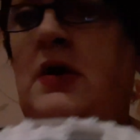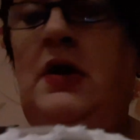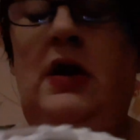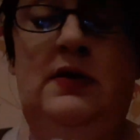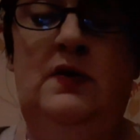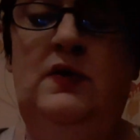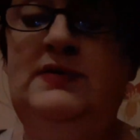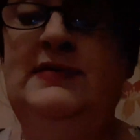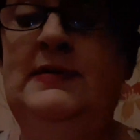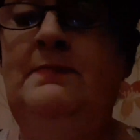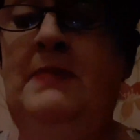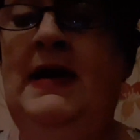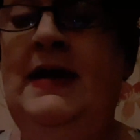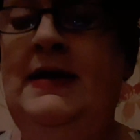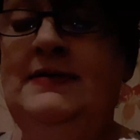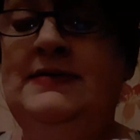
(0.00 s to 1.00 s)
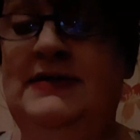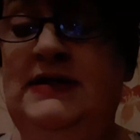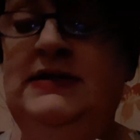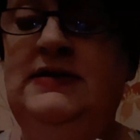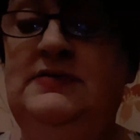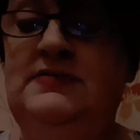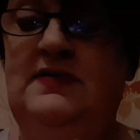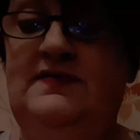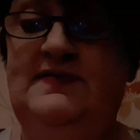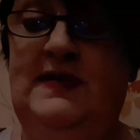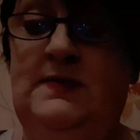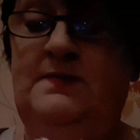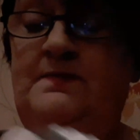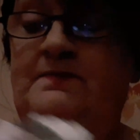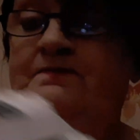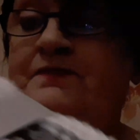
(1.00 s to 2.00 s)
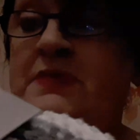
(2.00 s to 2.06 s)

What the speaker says: And I was in bad need of them.